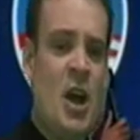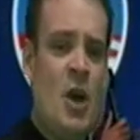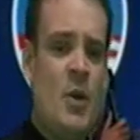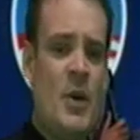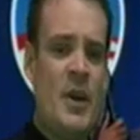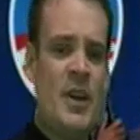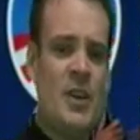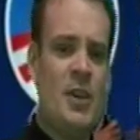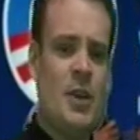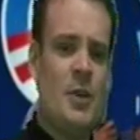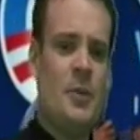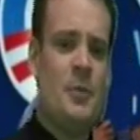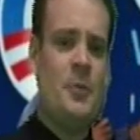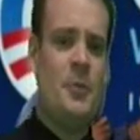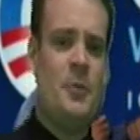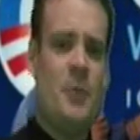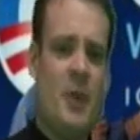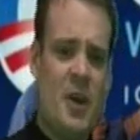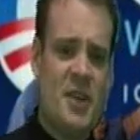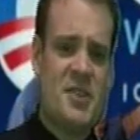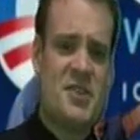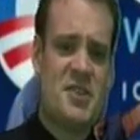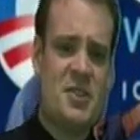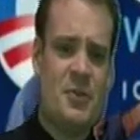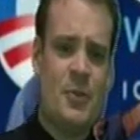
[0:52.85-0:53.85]
We're going to look
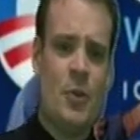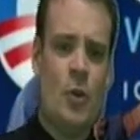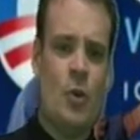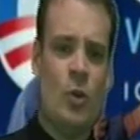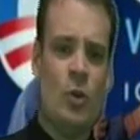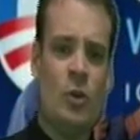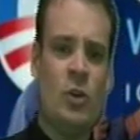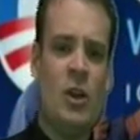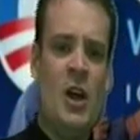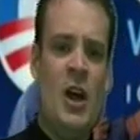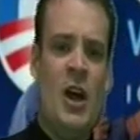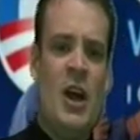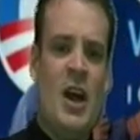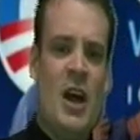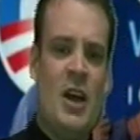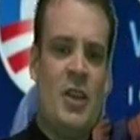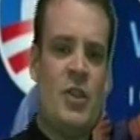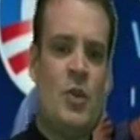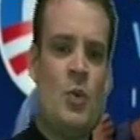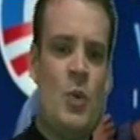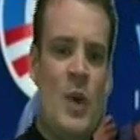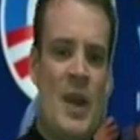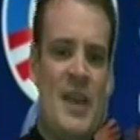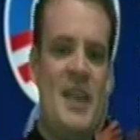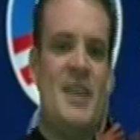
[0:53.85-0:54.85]
first of all at
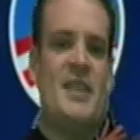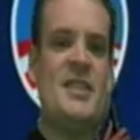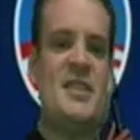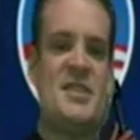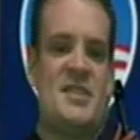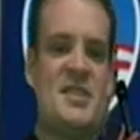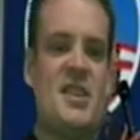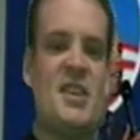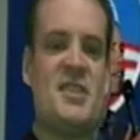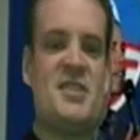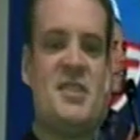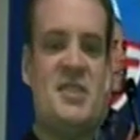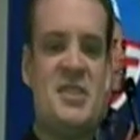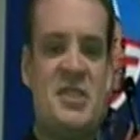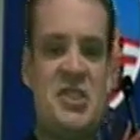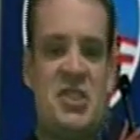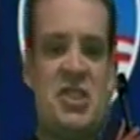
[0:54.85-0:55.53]
the way he discusses